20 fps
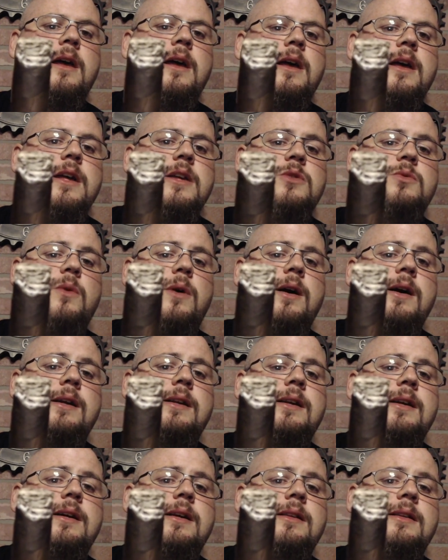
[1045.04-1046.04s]
Is
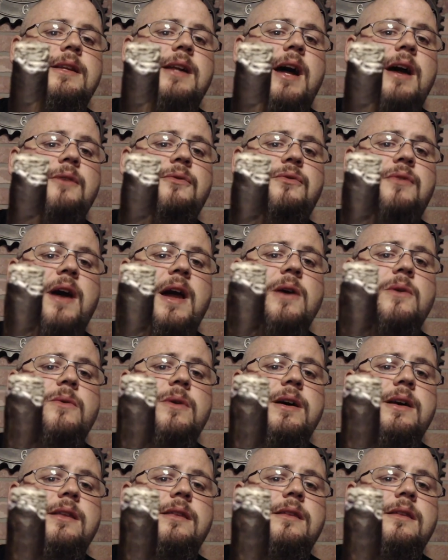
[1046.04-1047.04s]
one that I fight
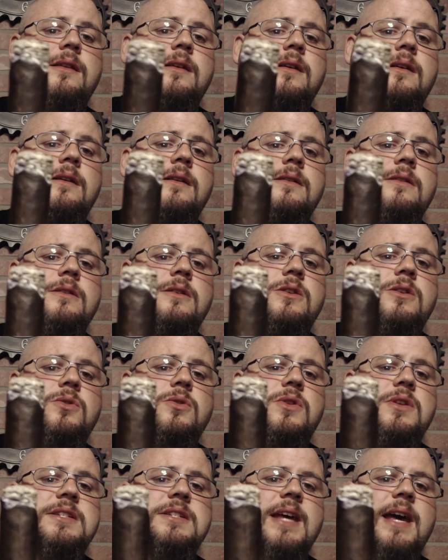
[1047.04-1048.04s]
with to
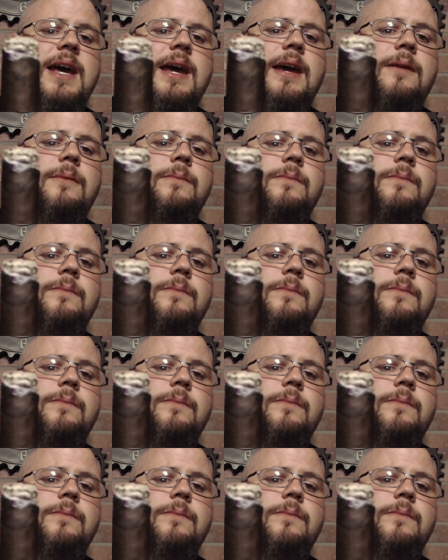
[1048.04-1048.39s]
this day.